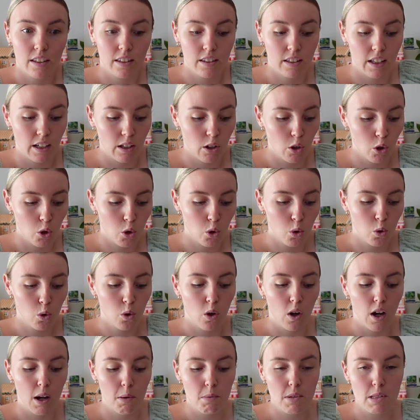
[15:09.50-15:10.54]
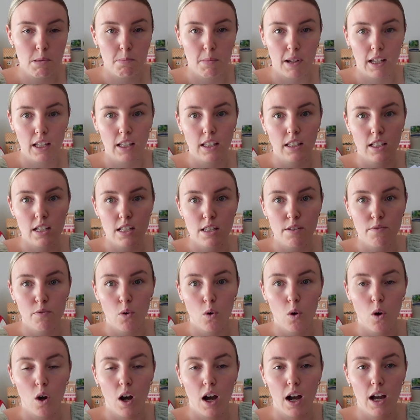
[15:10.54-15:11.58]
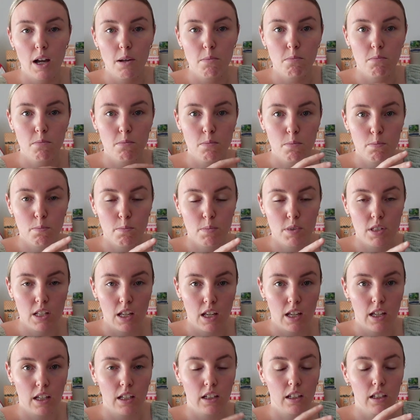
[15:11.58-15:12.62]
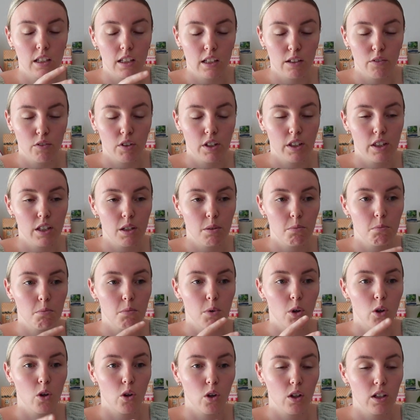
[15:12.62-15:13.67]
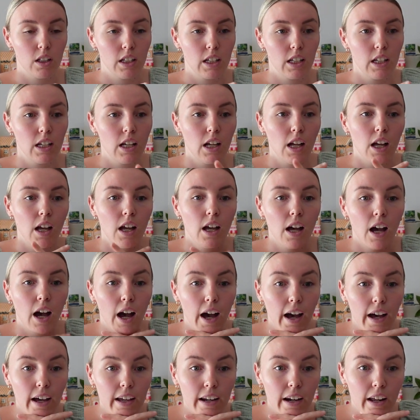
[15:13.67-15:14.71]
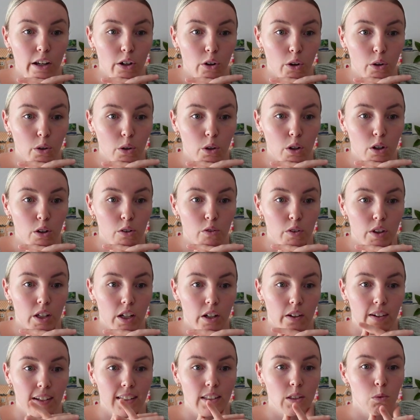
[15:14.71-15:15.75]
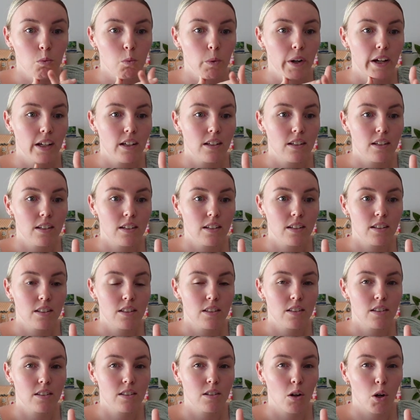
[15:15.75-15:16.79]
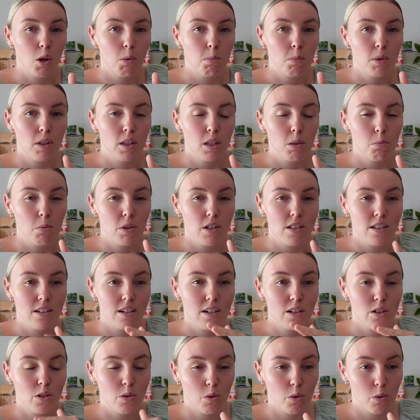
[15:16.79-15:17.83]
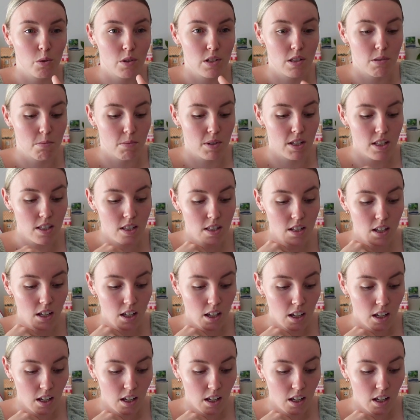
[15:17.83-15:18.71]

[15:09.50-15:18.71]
like who I was making this for, I'm seeing and giving them early, and I don't know if they're going to wait to open the present until Christmas.